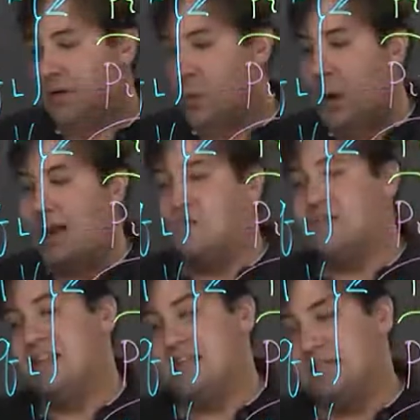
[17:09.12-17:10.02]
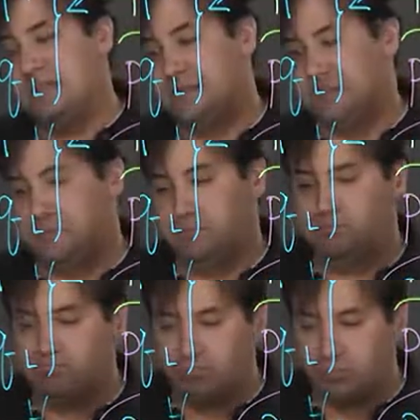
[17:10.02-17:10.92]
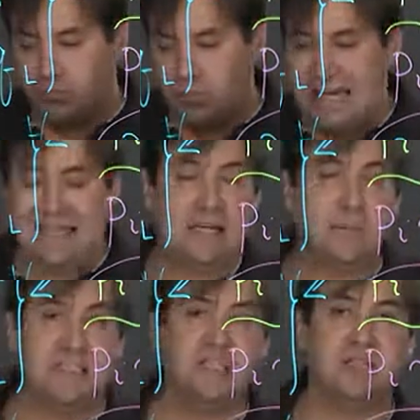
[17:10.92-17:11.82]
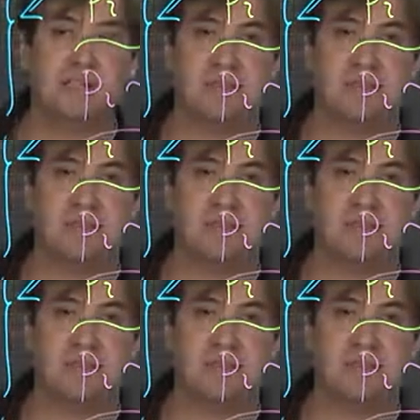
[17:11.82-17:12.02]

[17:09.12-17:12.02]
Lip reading: one of these decompositions